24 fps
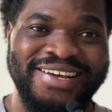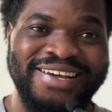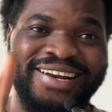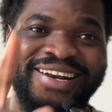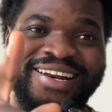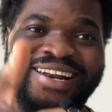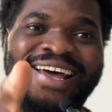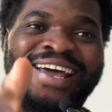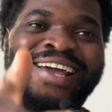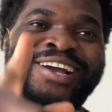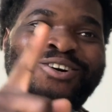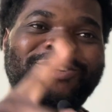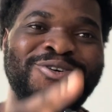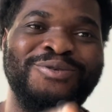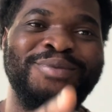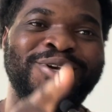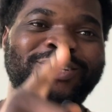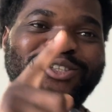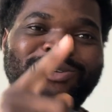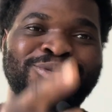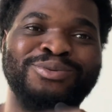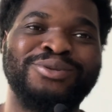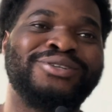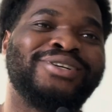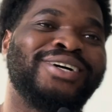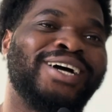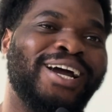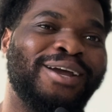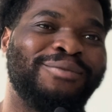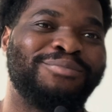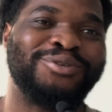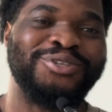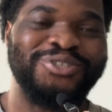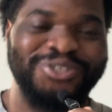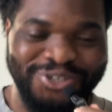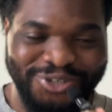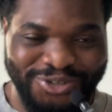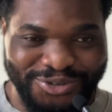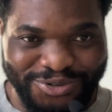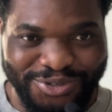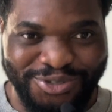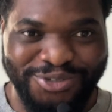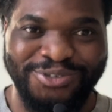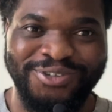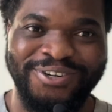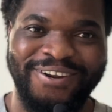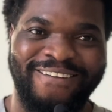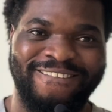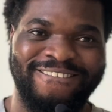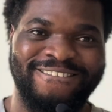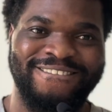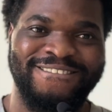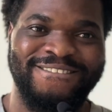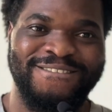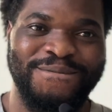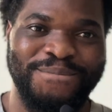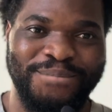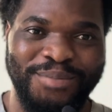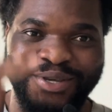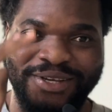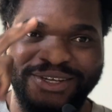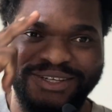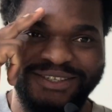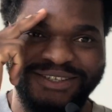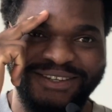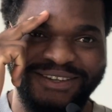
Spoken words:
Like, comment, subscribe. See you soon. Peace.